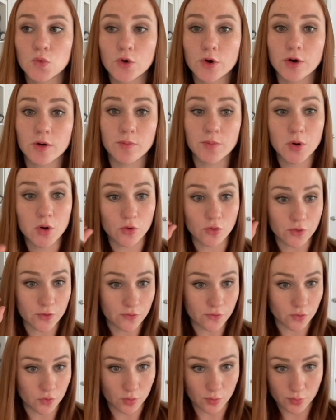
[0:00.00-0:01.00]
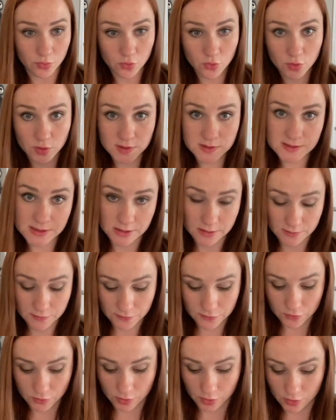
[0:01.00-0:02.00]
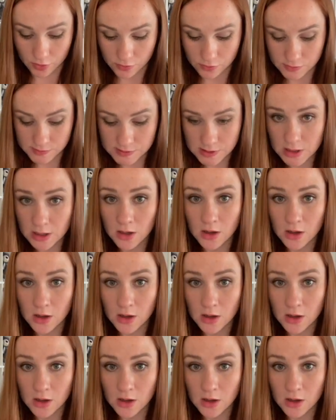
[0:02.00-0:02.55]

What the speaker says: work both for boys and for girls.